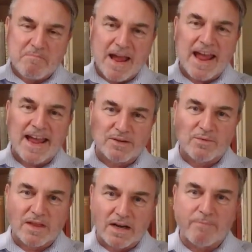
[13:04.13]
bed
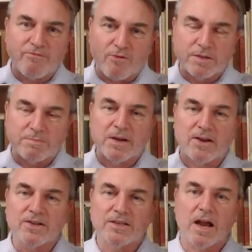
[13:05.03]
with the liberals,
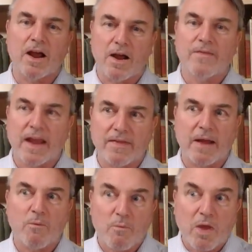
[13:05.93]
because
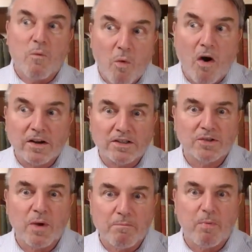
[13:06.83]
they want
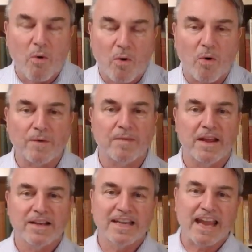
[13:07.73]
to abort
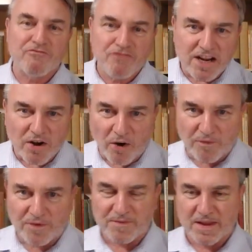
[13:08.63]
to get rid of
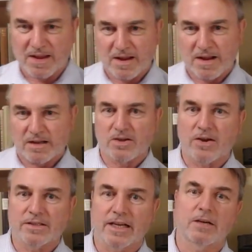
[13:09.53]

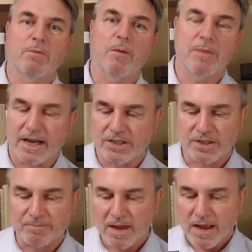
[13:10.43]
certain sections of the population.